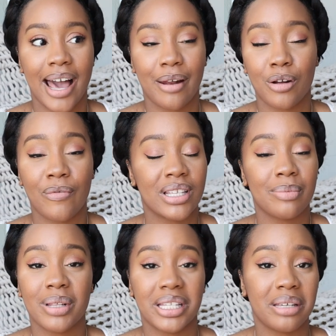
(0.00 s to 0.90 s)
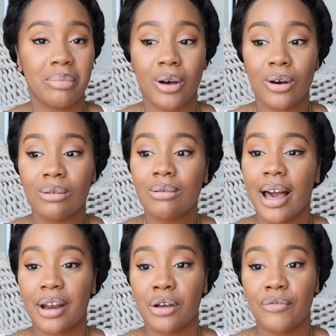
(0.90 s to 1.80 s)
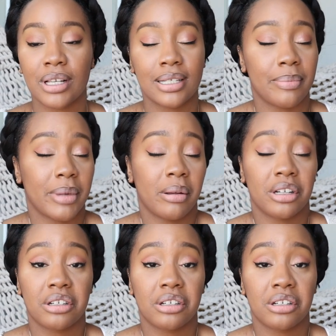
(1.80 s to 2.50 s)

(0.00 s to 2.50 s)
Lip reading: I don't know if it's a placebo, I don't know if it's because I'm getting